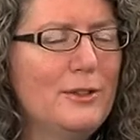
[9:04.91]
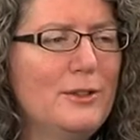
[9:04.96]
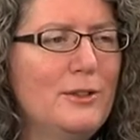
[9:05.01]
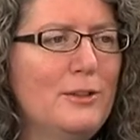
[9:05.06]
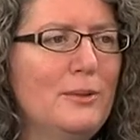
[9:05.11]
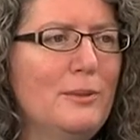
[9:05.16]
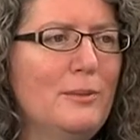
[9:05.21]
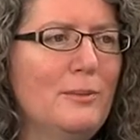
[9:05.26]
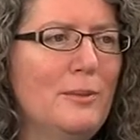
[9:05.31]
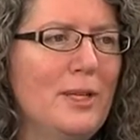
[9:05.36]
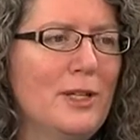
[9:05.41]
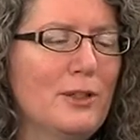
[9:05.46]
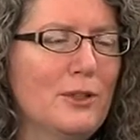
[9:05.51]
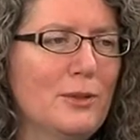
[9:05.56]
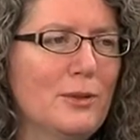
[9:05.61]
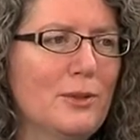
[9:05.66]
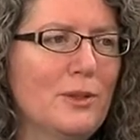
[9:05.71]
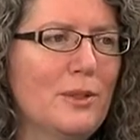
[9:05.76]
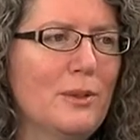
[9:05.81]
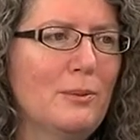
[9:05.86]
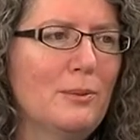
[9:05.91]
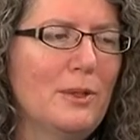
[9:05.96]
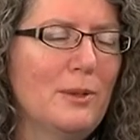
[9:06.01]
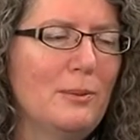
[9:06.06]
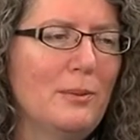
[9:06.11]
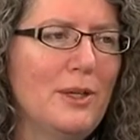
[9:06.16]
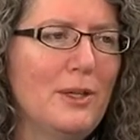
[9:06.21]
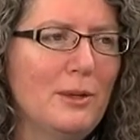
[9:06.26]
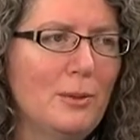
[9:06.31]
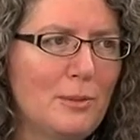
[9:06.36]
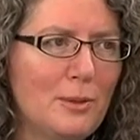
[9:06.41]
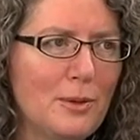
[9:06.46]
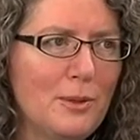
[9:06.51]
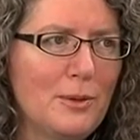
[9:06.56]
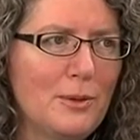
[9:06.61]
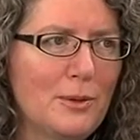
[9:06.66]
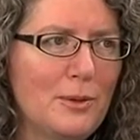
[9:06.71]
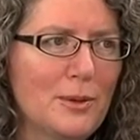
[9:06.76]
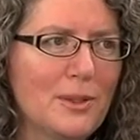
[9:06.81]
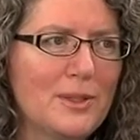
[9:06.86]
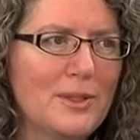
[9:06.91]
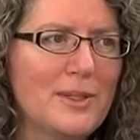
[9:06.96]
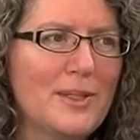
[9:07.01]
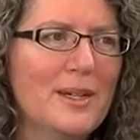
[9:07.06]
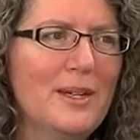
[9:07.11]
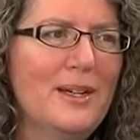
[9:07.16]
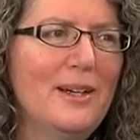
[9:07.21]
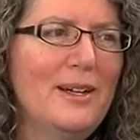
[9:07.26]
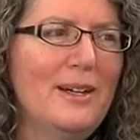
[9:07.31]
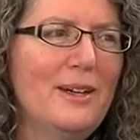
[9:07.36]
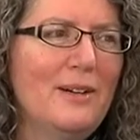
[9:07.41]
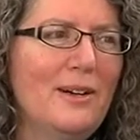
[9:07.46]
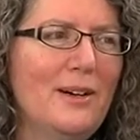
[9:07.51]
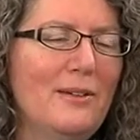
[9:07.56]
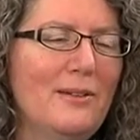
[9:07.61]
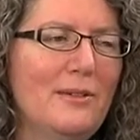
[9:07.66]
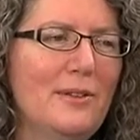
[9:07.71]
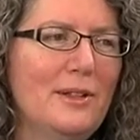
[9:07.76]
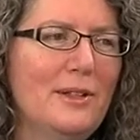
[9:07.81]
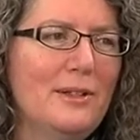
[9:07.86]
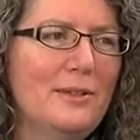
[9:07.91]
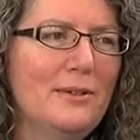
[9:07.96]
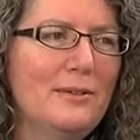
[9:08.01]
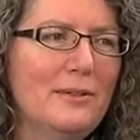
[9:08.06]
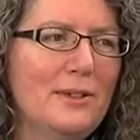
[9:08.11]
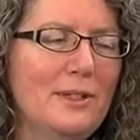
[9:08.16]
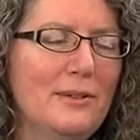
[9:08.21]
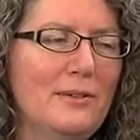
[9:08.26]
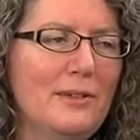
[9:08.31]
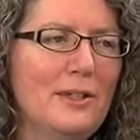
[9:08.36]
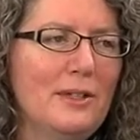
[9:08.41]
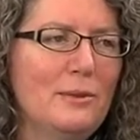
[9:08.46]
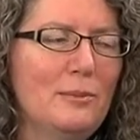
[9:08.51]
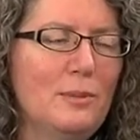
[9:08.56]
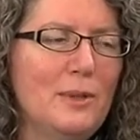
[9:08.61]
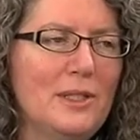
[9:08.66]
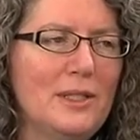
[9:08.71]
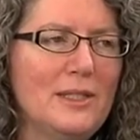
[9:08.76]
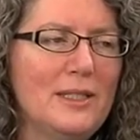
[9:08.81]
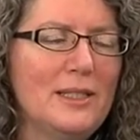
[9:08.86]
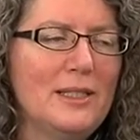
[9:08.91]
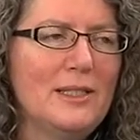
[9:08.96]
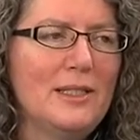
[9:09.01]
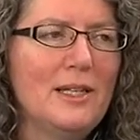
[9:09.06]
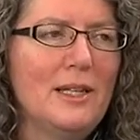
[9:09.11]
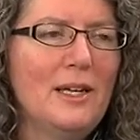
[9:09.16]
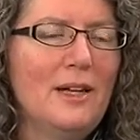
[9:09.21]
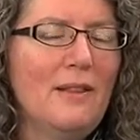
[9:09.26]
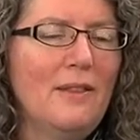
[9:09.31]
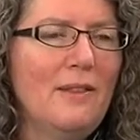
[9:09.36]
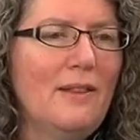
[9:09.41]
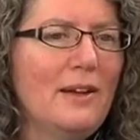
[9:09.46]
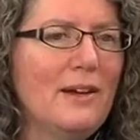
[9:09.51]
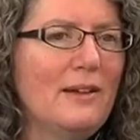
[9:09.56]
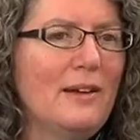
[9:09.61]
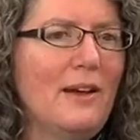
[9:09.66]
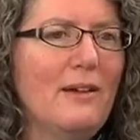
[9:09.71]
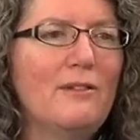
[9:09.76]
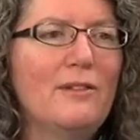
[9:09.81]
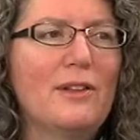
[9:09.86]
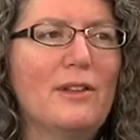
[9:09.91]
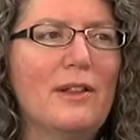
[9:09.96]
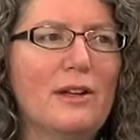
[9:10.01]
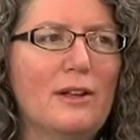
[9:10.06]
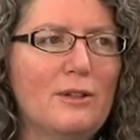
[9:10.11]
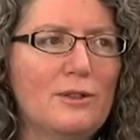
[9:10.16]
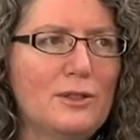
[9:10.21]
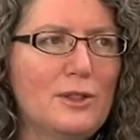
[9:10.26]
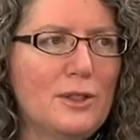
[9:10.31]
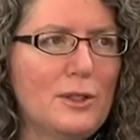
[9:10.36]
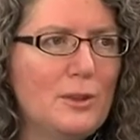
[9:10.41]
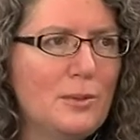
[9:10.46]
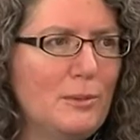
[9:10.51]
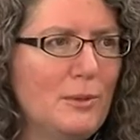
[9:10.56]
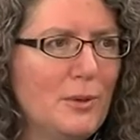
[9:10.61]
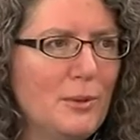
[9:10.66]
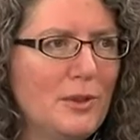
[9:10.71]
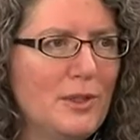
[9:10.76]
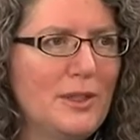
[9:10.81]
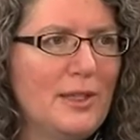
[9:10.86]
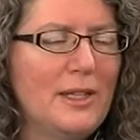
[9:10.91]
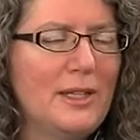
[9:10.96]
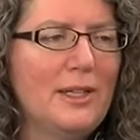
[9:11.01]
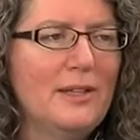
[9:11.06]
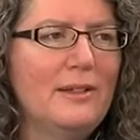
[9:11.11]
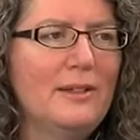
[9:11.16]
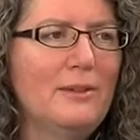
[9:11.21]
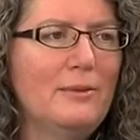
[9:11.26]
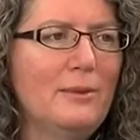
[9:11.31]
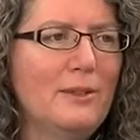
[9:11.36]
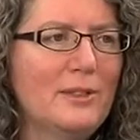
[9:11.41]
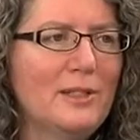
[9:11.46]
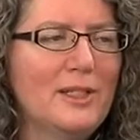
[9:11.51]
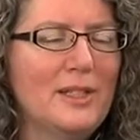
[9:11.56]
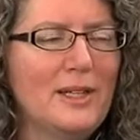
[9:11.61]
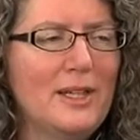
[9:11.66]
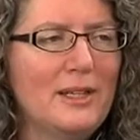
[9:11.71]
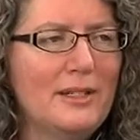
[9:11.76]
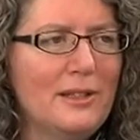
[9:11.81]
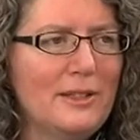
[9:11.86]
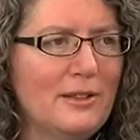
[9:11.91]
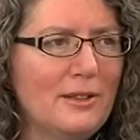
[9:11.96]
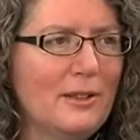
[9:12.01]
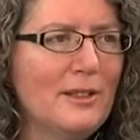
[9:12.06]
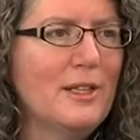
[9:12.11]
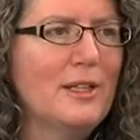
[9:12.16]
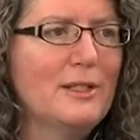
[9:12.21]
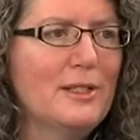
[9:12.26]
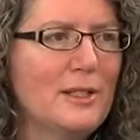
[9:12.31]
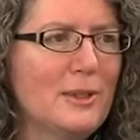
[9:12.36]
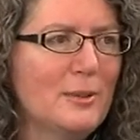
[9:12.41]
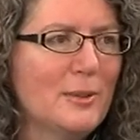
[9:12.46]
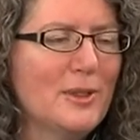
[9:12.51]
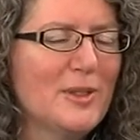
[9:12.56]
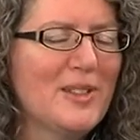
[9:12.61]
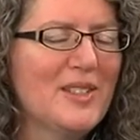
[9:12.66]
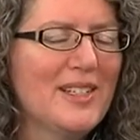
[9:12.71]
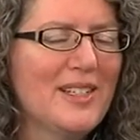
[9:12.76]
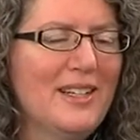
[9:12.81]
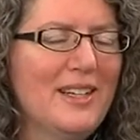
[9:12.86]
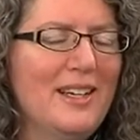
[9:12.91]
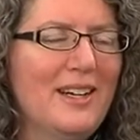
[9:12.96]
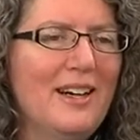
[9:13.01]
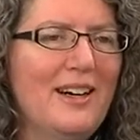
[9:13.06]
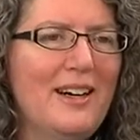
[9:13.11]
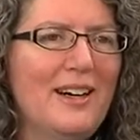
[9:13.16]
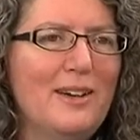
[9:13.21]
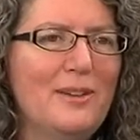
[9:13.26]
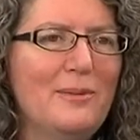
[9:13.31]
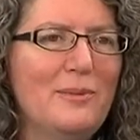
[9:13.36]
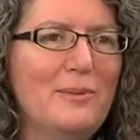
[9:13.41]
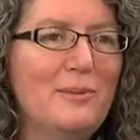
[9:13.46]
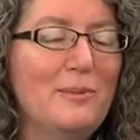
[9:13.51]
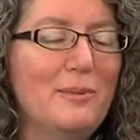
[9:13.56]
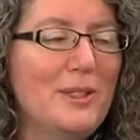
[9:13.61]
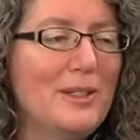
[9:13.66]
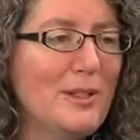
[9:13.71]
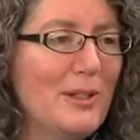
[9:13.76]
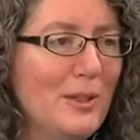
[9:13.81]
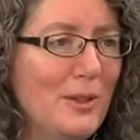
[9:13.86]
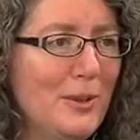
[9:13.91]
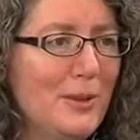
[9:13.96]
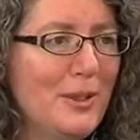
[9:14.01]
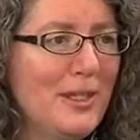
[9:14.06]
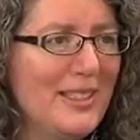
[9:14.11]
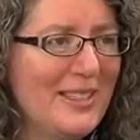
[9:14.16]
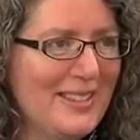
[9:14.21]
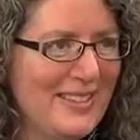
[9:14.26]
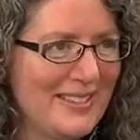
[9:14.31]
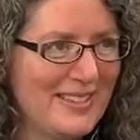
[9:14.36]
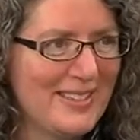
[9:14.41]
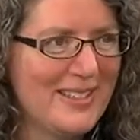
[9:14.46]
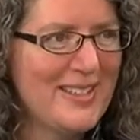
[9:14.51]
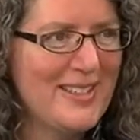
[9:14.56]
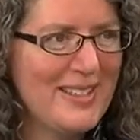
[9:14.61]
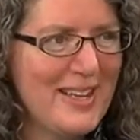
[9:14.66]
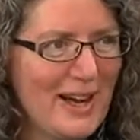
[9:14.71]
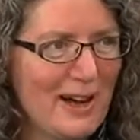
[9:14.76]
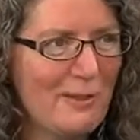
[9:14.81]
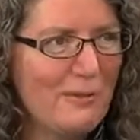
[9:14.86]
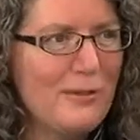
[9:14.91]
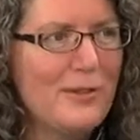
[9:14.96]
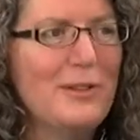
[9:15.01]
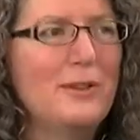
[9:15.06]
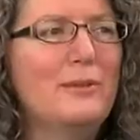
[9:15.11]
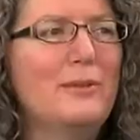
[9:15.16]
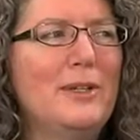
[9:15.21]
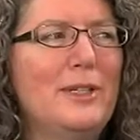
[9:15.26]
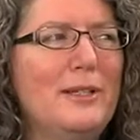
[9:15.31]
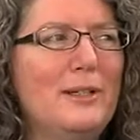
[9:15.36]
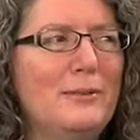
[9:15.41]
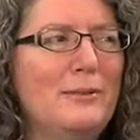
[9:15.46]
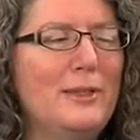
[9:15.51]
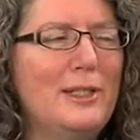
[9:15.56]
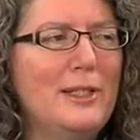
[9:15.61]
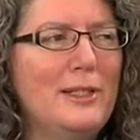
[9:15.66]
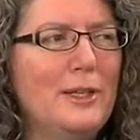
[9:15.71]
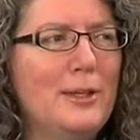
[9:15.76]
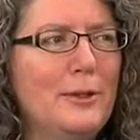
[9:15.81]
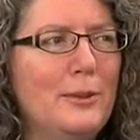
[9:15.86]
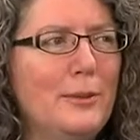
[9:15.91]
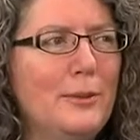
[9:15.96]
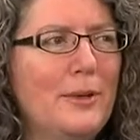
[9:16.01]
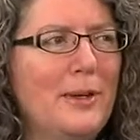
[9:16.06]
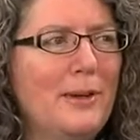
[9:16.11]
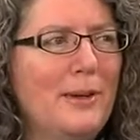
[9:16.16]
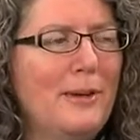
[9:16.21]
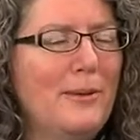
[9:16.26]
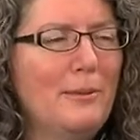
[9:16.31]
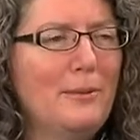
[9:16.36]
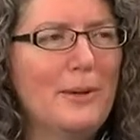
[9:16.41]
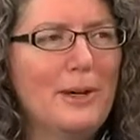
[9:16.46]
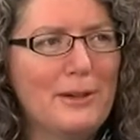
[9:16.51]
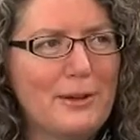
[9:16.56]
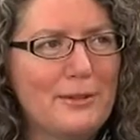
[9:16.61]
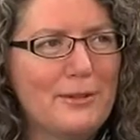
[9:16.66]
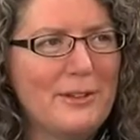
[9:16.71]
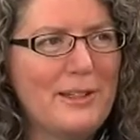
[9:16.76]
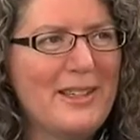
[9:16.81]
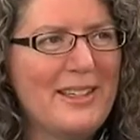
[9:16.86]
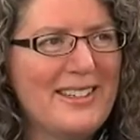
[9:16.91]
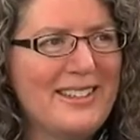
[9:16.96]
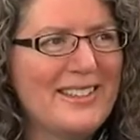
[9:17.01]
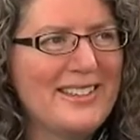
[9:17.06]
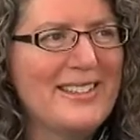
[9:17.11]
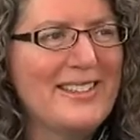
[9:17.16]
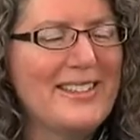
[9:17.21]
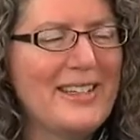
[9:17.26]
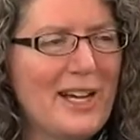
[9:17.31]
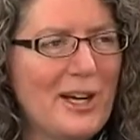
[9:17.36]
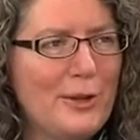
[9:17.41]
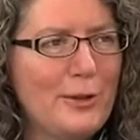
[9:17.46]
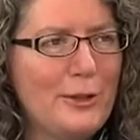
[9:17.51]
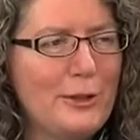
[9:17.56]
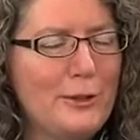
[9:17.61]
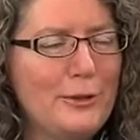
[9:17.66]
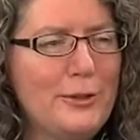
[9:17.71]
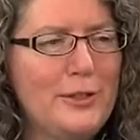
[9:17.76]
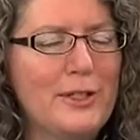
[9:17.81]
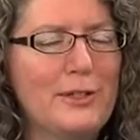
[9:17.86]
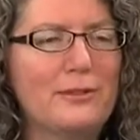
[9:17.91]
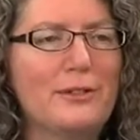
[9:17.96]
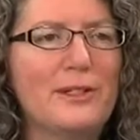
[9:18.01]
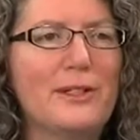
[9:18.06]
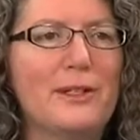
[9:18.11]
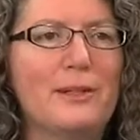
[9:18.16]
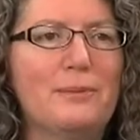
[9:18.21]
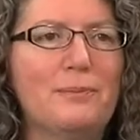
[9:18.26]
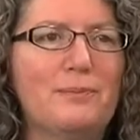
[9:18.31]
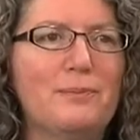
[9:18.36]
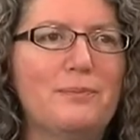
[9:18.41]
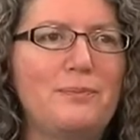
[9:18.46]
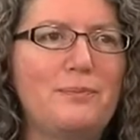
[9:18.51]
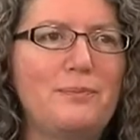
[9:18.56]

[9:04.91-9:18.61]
to make sure that when we open the doors of the renovated building, that everything goes smoothly and that we're delighting our customers, mm -hmm. um, including our staff, that we, we know where everything is and how to use everything.